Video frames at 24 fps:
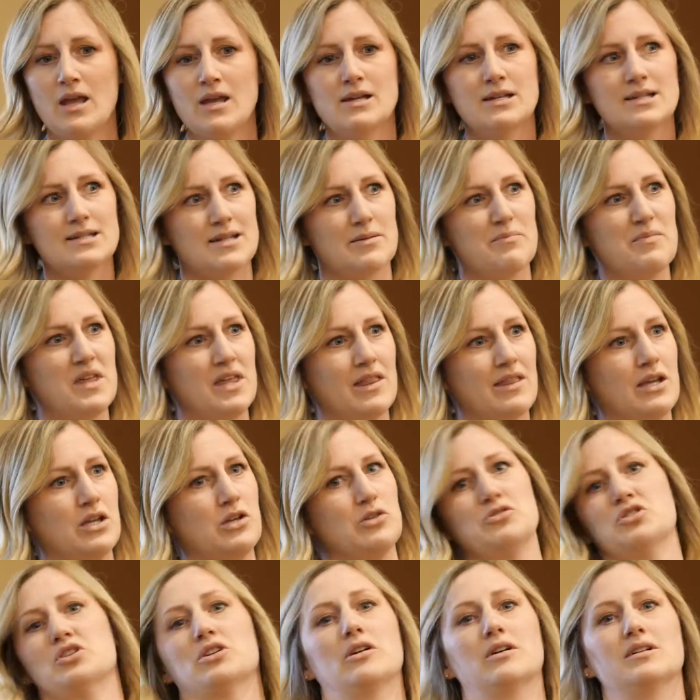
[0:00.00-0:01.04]
Something that you
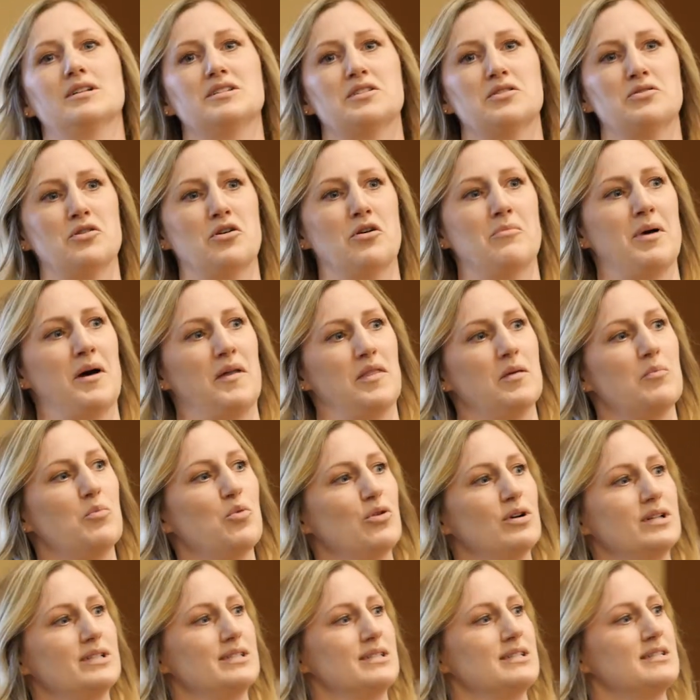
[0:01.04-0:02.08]
should also know about the
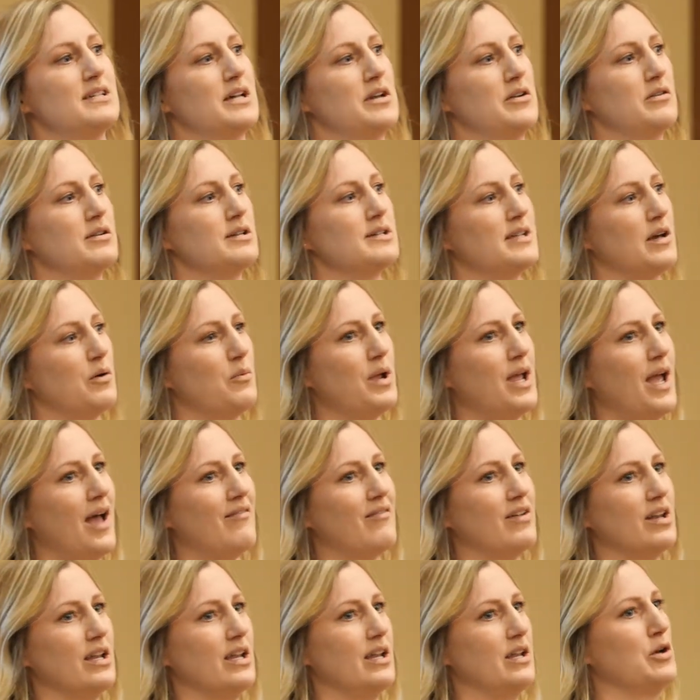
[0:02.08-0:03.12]
Poison Center is that we have
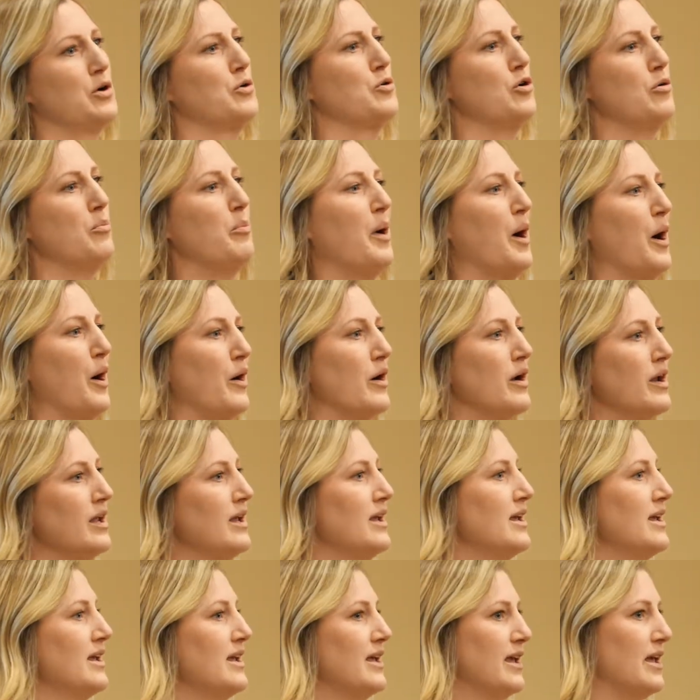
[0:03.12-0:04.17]
an integral part
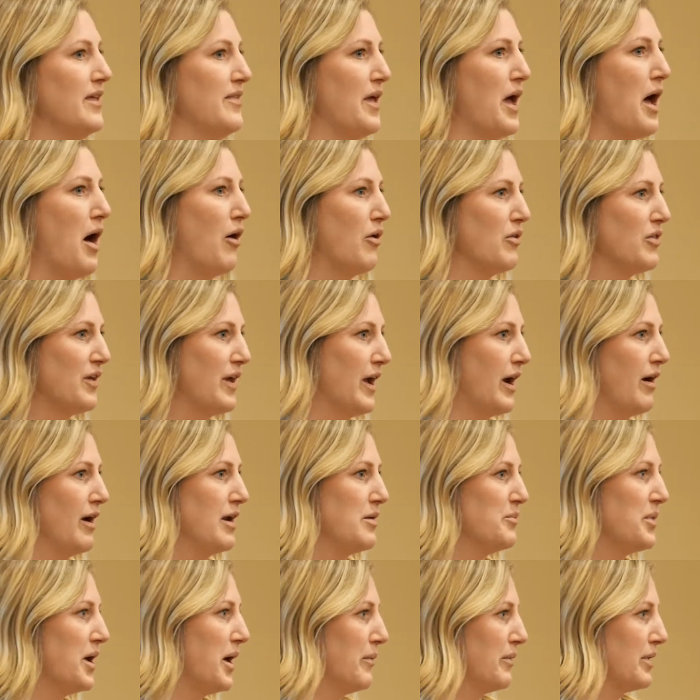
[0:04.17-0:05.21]
in the healthcare
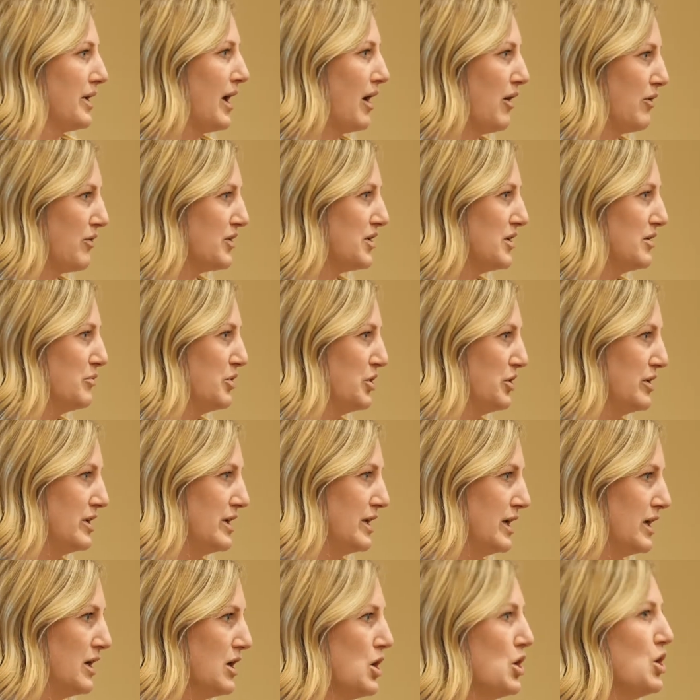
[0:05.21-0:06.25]
and public health
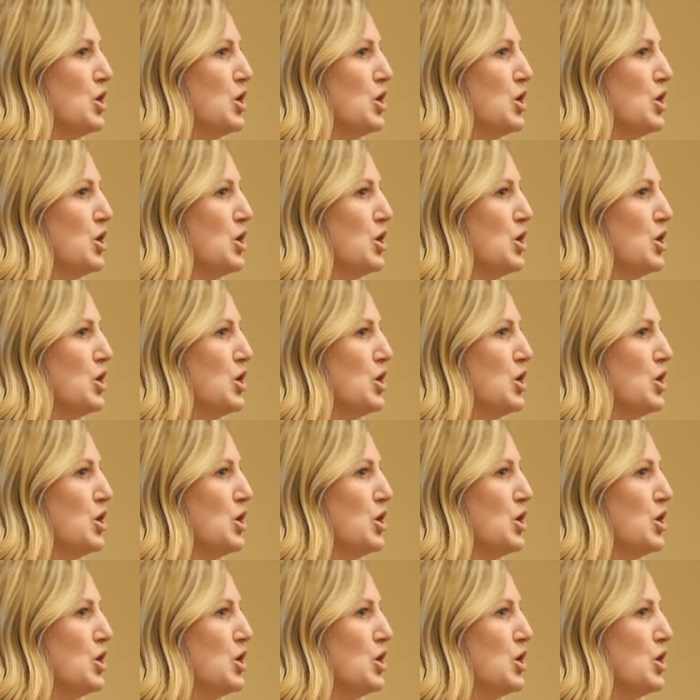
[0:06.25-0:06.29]
community.